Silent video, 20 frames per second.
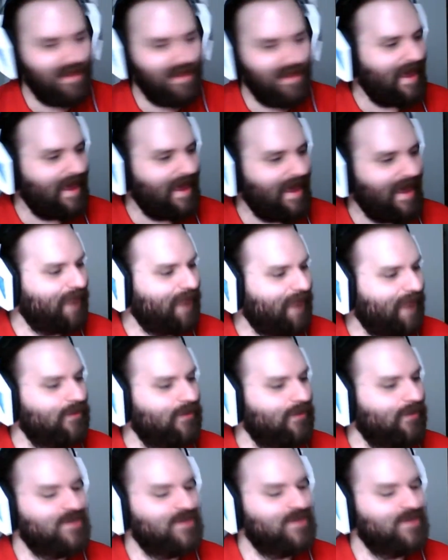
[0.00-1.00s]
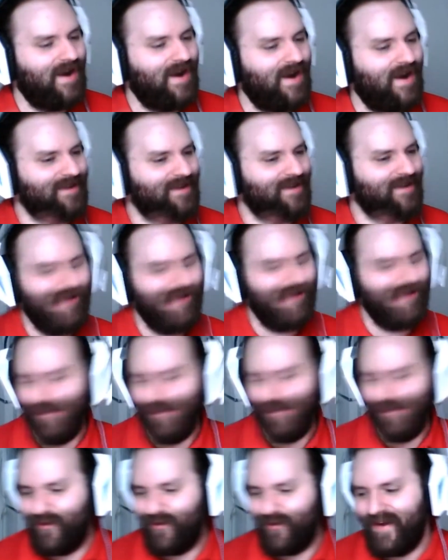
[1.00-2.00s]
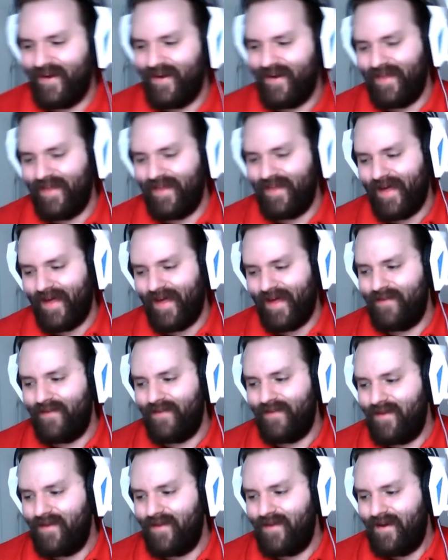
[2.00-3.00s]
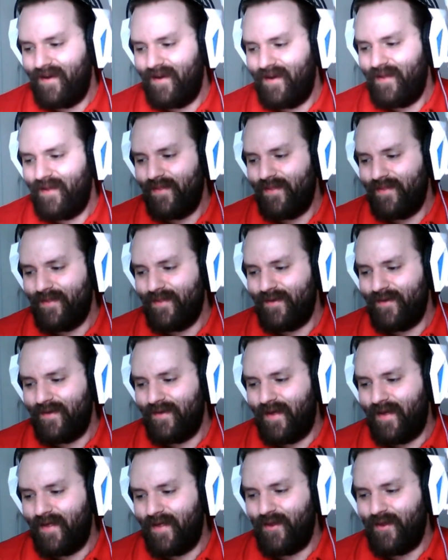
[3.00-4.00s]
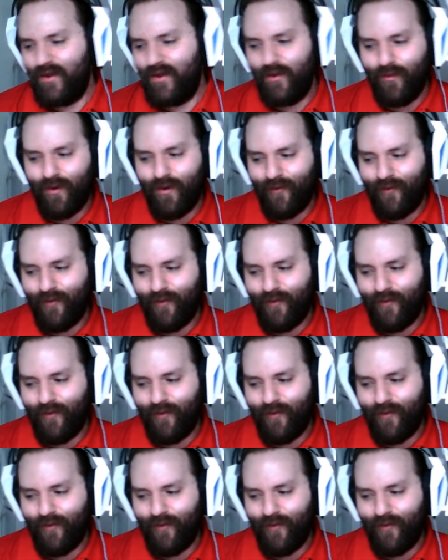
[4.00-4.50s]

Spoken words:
yeah, for the most part, I do tend to agree that you will